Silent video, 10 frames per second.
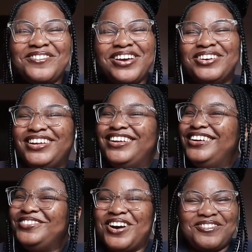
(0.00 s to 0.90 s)
Why am
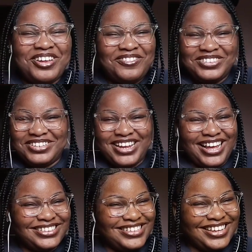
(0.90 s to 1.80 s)
I all of a
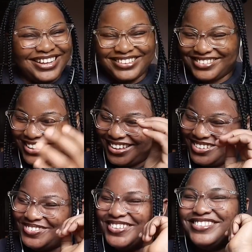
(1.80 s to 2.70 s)
sudden acting gangster?
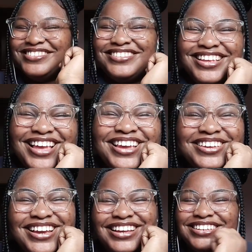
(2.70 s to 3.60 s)
Anyways,
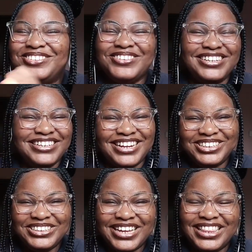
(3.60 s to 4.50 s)
you guys, I truly
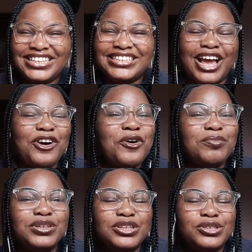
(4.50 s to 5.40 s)
did enjoy this and I
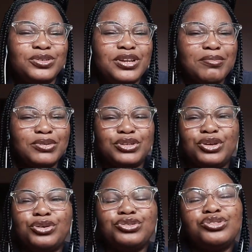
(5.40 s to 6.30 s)
hope you did too. Let me
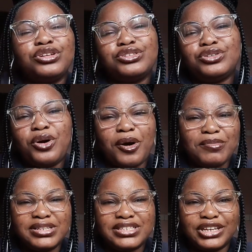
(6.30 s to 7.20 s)
know your own thoughts in the
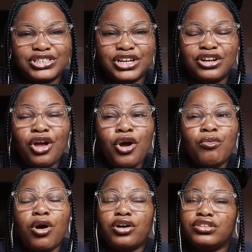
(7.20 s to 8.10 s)
comment section.
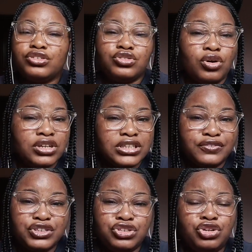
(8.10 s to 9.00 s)
What other songs
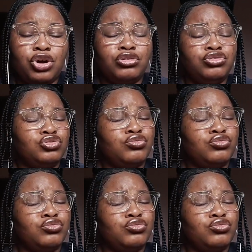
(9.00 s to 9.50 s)
have she done?